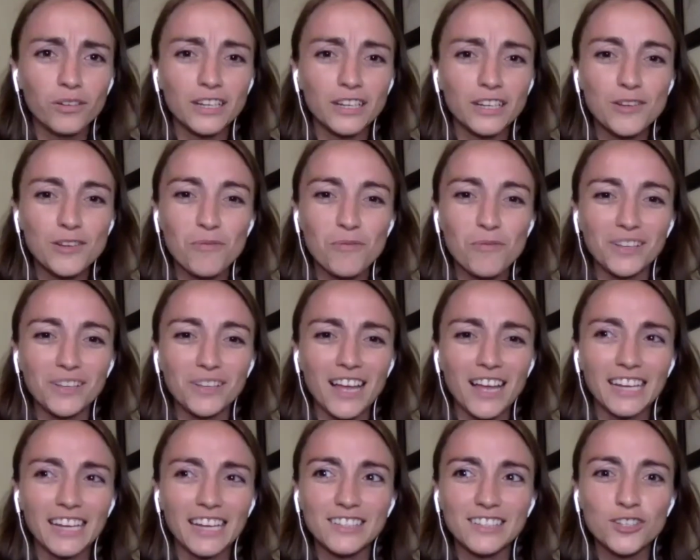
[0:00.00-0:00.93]
and you were
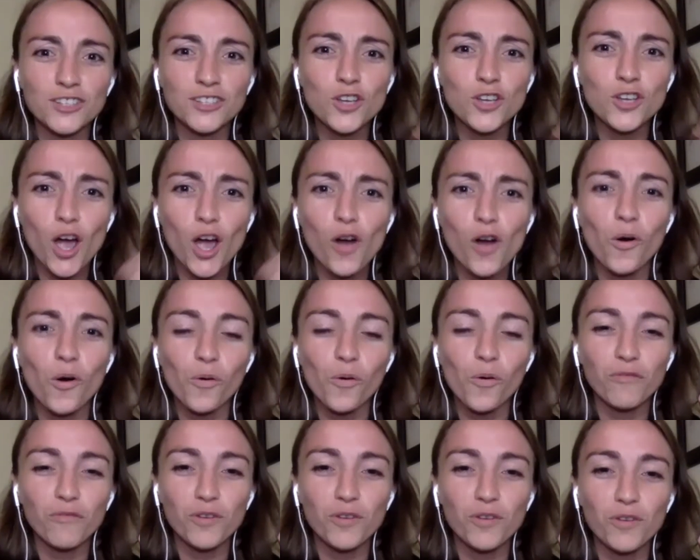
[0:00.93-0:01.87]
like, yeah.
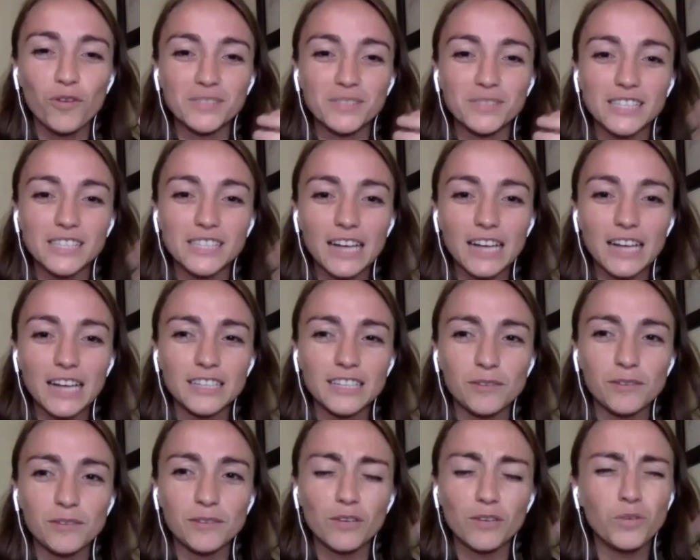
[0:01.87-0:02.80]
"No, from sex." And
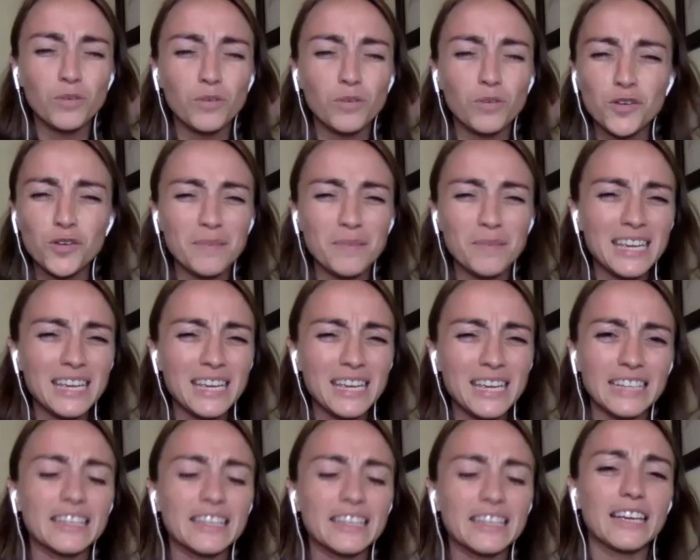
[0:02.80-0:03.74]
I was like, "What do you
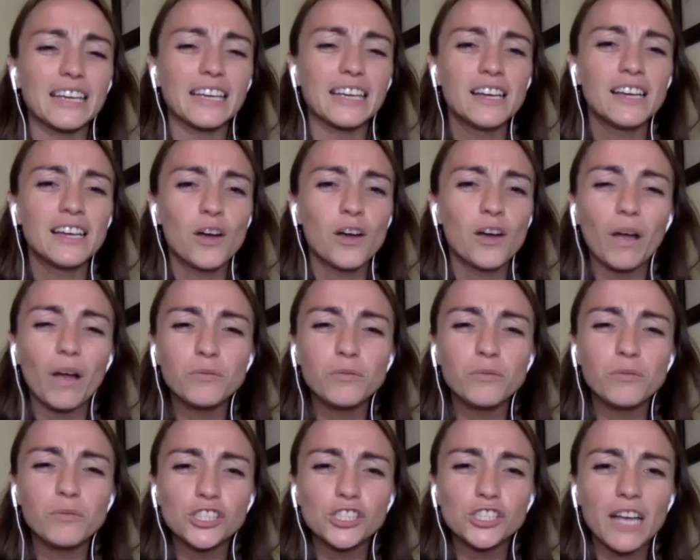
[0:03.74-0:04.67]
mean? Like why
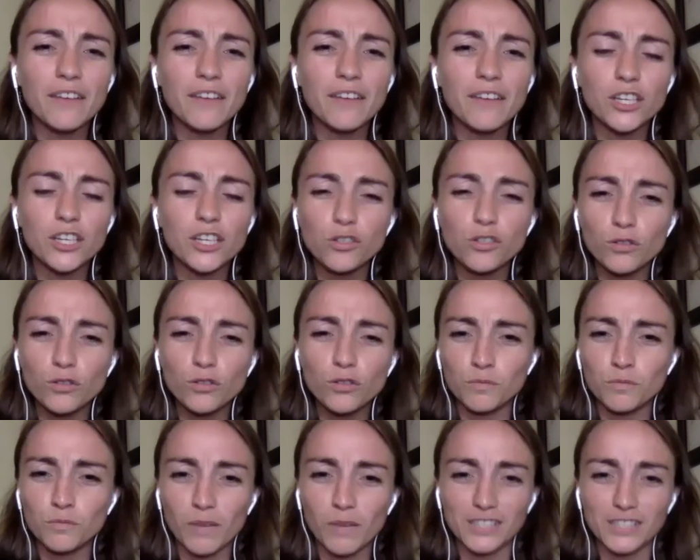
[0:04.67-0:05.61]
would she have a huge
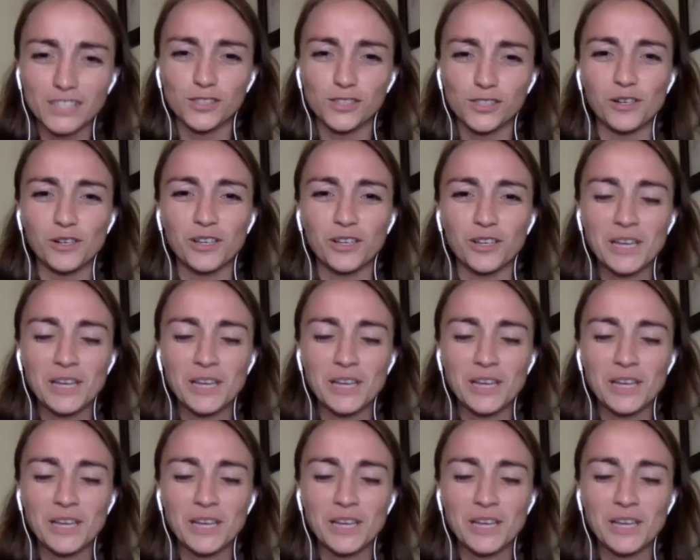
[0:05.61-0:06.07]
muscle